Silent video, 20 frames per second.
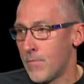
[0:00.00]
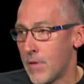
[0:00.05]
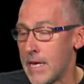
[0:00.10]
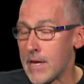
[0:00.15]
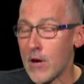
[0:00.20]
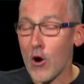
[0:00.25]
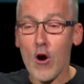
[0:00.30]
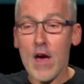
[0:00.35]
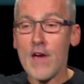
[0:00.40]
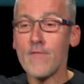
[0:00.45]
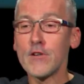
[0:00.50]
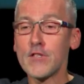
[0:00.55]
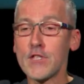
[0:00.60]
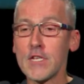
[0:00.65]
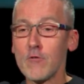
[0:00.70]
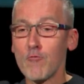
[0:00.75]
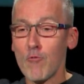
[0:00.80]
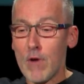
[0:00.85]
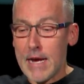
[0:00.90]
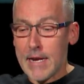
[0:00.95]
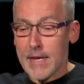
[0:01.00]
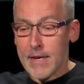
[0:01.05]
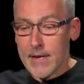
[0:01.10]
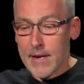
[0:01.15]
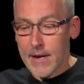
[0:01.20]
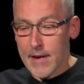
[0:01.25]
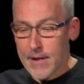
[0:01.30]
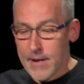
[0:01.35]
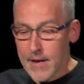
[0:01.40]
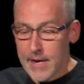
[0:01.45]
He got everything
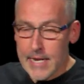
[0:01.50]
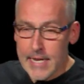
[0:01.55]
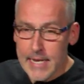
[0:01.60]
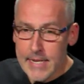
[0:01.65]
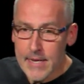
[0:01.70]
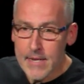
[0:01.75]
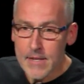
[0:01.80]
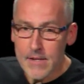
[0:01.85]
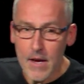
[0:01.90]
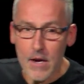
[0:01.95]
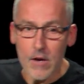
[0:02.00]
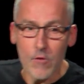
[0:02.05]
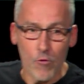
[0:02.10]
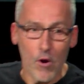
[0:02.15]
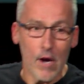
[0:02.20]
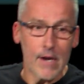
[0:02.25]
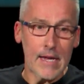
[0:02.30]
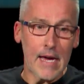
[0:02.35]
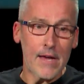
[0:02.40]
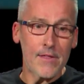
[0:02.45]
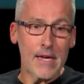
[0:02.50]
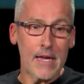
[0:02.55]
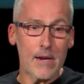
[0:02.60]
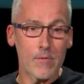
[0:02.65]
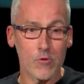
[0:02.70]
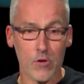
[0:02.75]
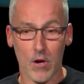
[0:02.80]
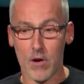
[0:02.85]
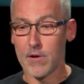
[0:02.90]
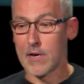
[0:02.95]
ready and, and, he didn't go, right now the
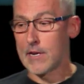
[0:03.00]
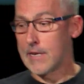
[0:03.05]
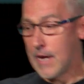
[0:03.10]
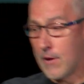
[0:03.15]
animals, I'm going